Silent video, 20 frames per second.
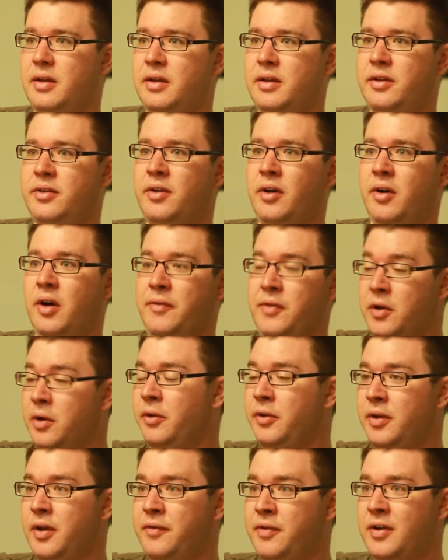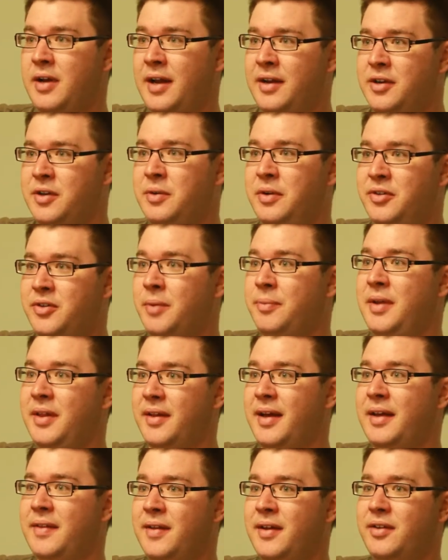So if you don't, if you're not doing something
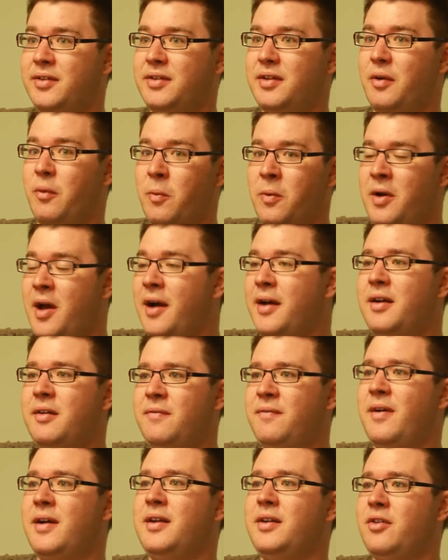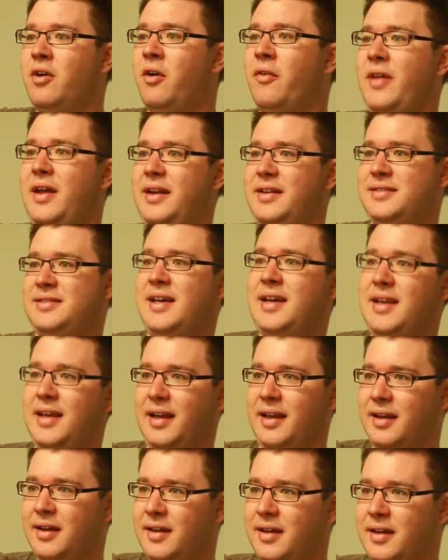like this, we're not going to find it all that
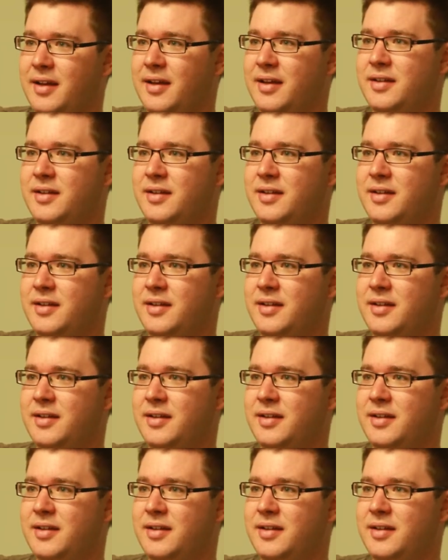exciting. Right.